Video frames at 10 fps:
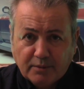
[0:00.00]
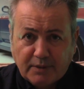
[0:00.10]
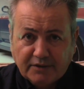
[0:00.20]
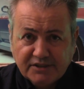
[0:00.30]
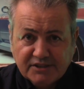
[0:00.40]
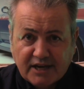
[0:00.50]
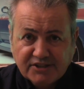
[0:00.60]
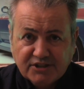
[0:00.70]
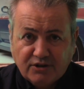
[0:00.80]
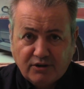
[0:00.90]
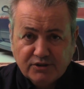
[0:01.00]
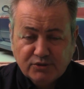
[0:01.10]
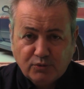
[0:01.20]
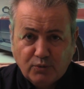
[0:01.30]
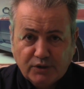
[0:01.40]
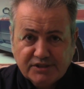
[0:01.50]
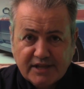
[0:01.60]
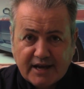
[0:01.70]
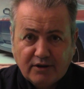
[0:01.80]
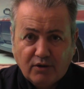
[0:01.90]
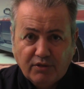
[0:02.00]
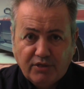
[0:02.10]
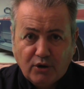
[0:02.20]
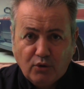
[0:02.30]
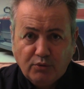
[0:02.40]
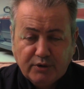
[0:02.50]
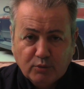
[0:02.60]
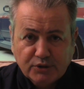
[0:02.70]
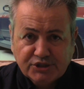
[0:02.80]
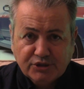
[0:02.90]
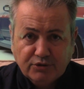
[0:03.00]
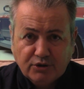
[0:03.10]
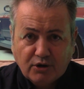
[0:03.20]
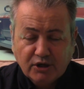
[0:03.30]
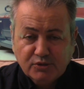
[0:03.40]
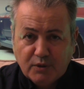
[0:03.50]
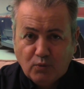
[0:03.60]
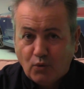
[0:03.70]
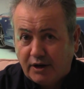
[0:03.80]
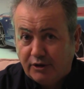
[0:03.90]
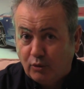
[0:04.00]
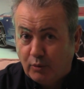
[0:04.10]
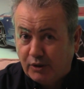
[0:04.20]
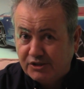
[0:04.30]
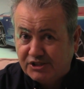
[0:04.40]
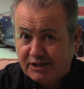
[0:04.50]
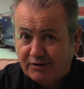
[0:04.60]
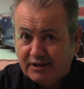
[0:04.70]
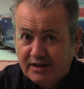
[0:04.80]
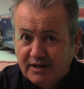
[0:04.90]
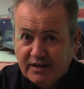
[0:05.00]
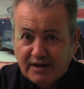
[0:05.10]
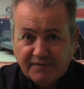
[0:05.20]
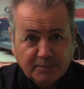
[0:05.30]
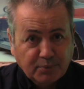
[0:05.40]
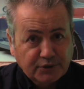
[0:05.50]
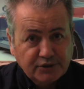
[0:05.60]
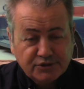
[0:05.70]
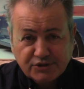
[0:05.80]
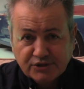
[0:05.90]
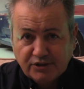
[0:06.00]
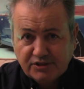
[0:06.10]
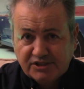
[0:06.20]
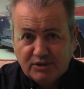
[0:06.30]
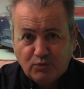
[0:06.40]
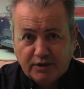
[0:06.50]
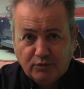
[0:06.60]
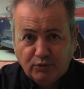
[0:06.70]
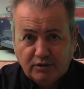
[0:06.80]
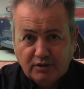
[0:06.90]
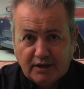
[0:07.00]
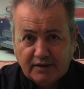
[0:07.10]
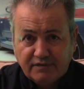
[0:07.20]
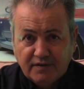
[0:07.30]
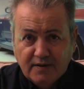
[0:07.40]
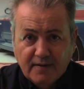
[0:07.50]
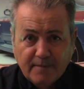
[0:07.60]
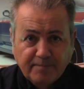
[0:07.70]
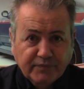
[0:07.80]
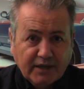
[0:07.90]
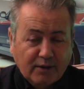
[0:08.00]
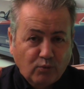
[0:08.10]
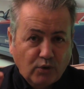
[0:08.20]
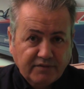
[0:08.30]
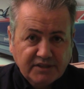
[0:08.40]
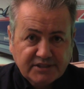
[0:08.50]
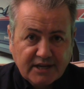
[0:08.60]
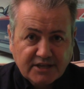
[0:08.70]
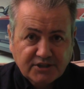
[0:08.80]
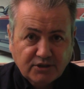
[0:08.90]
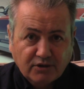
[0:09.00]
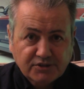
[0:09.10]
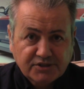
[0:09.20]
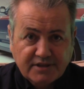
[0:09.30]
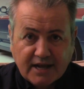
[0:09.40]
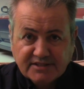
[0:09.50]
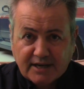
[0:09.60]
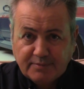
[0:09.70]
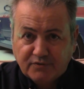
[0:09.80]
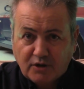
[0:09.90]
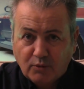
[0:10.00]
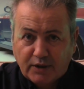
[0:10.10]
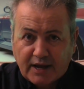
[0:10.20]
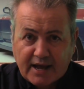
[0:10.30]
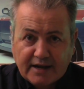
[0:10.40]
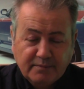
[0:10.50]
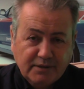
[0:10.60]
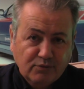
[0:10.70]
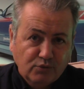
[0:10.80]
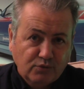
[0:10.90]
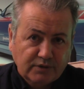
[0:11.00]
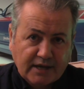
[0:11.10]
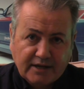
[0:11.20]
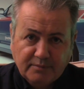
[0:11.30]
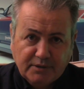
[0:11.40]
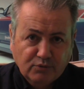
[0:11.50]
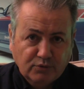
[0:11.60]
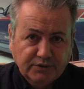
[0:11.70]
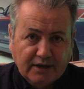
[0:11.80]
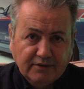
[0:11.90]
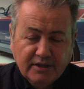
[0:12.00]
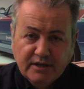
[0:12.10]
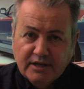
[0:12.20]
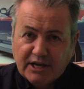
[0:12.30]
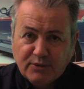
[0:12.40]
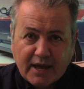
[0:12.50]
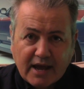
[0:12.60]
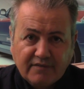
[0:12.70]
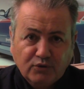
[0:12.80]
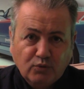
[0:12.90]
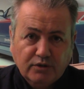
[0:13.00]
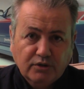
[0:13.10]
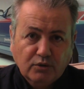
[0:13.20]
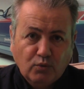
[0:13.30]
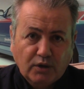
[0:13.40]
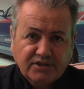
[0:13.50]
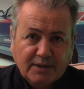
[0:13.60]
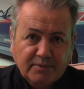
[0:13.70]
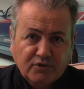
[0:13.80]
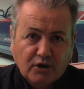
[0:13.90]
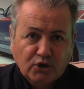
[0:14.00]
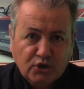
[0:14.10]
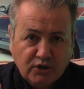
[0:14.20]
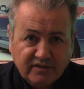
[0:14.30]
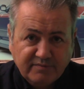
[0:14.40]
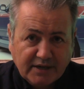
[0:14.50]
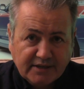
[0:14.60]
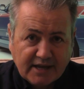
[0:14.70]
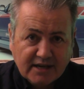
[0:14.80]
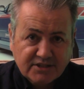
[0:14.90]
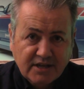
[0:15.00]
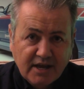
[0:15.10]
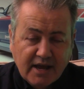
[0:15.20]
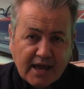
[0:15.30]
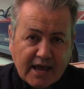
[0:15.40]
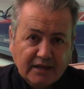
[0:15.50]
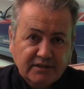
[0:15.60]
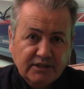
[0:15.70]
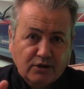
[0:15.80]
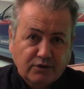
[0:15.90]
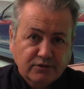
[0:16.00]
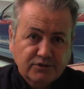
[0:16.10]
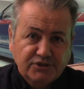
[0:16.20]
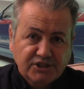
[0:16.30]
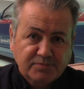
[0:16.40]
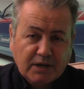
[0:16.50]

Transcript: about these casting calls was that although there were certain cars we wanted or were considering, if the producers couldn't see one in real life, at one of these casting calls, that type of car had to be ruled out. And you have to wonder what type of car could have been cast had the owner just